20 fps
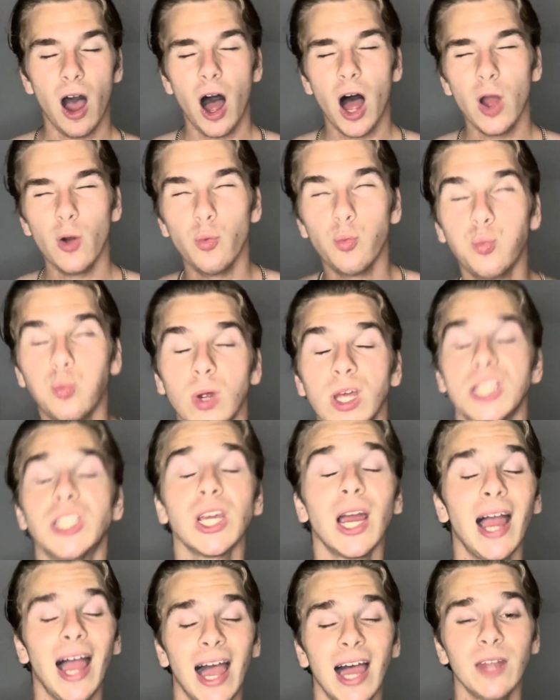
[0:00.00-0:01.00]
I wish
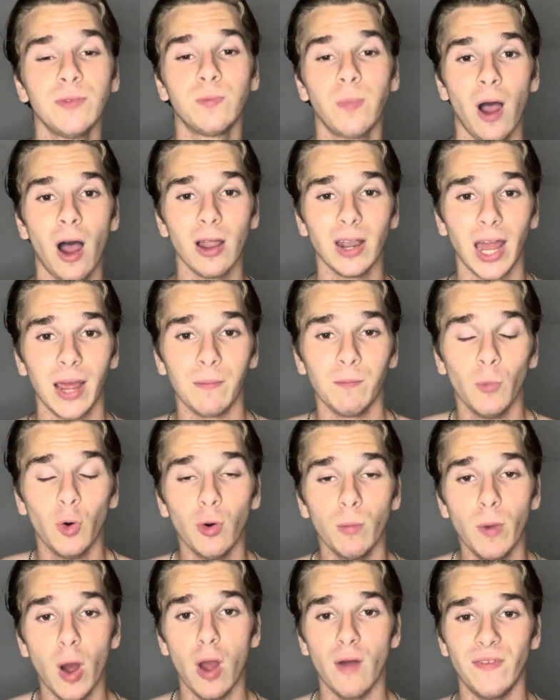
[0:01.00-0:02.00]
I had more
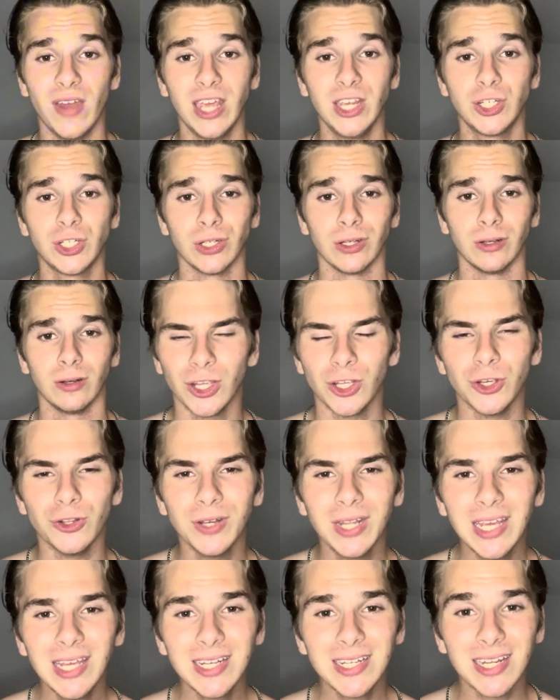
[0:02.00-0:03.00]
motivation. You
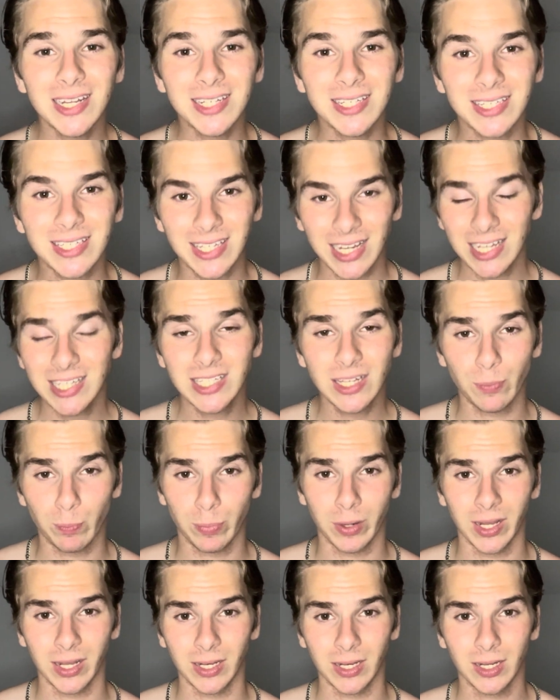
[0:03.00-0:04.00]
need
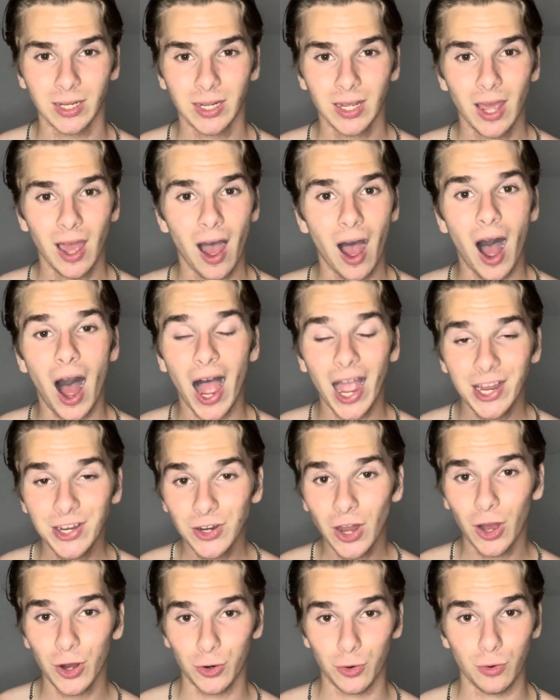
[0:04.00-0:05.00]
discipline. I
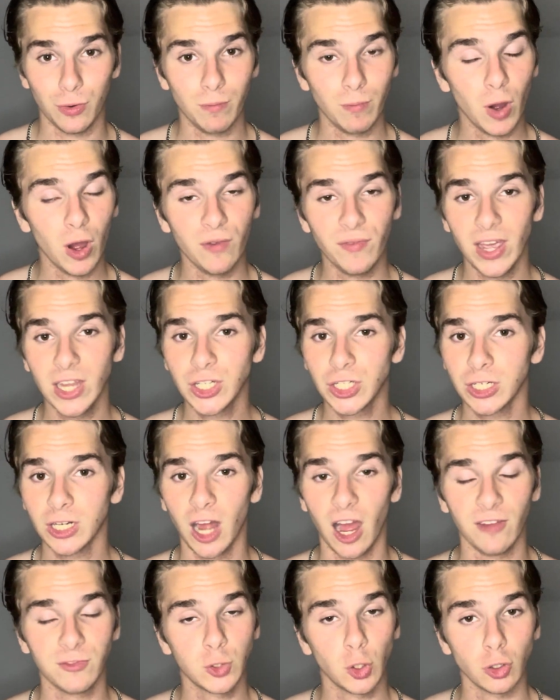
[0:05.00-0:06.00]
know motivation,
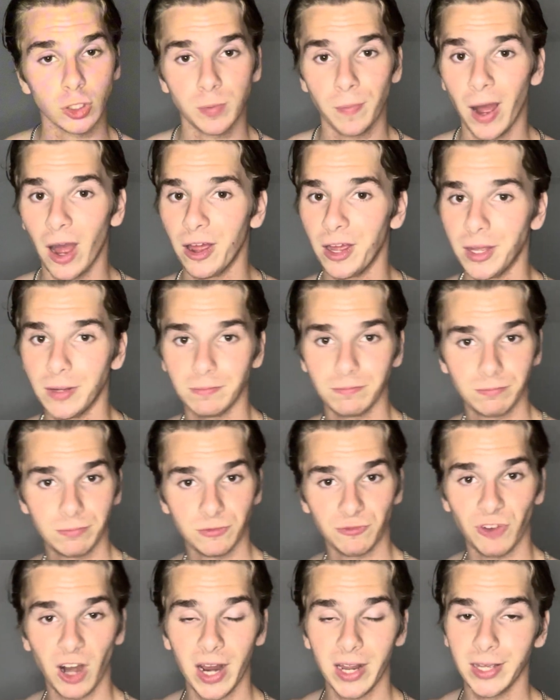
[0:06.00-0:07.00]
I've talked about it
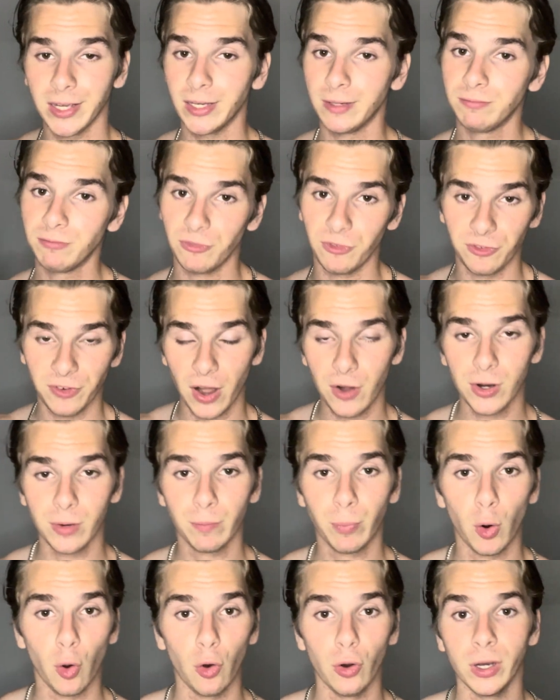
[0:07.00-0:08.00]
right here, very
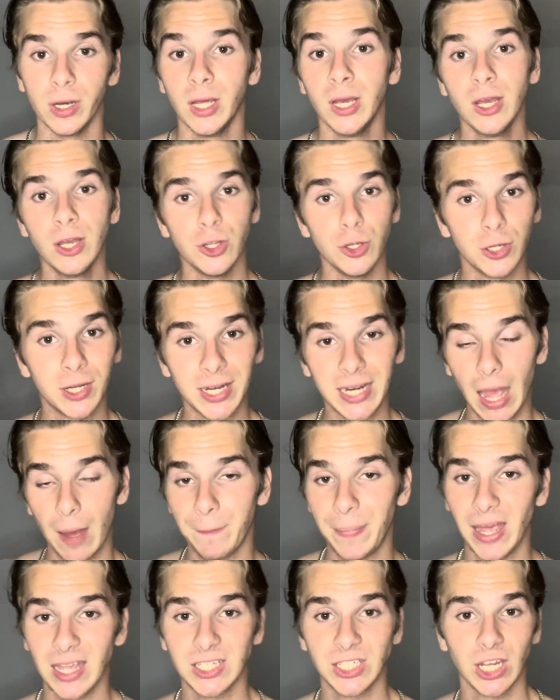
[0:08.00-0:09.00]
important. You can get
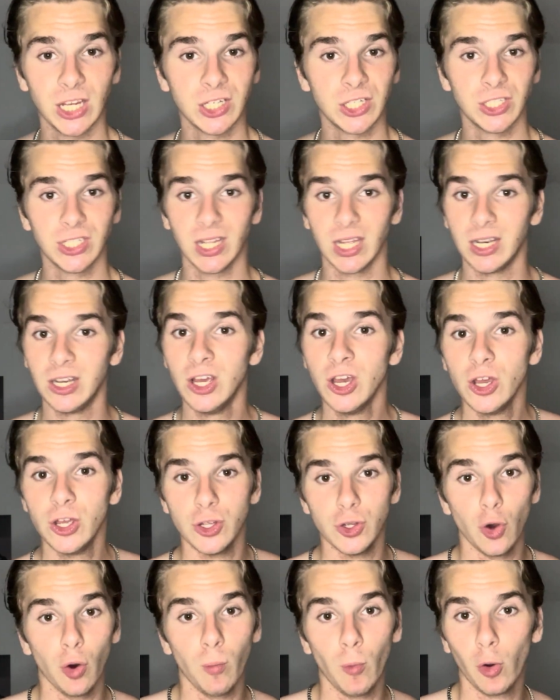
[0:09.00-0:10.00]
better sessions in.
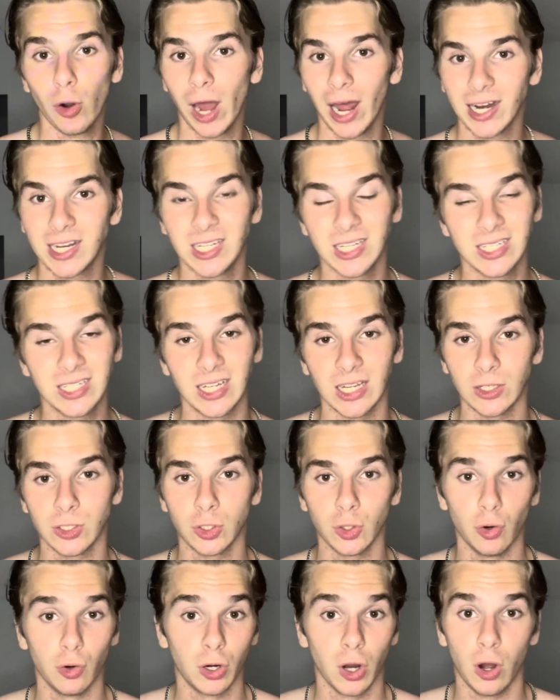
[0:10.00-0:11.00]
You're more likely to stick to
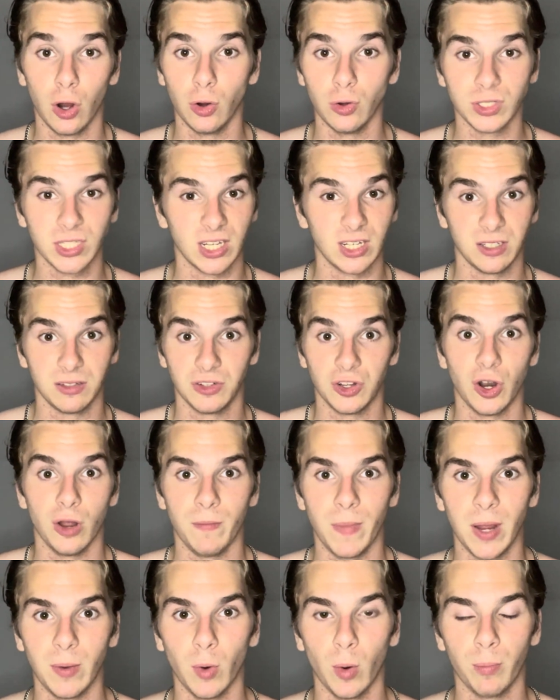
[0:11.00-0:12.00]
your goals and,
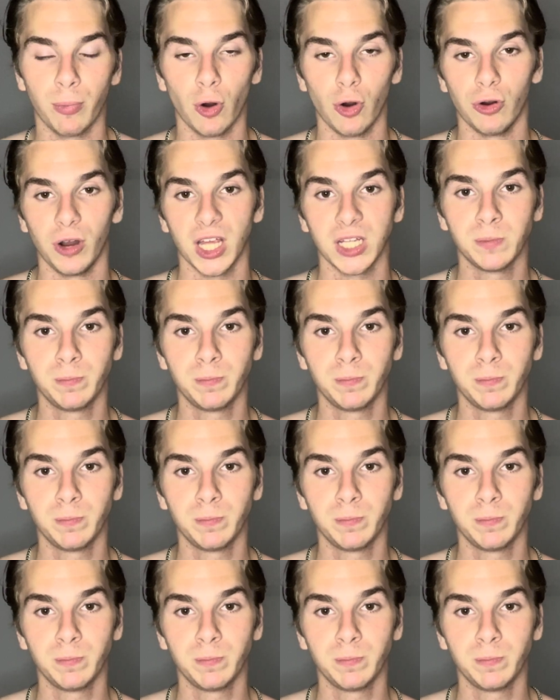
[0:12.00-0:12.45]
make more progress.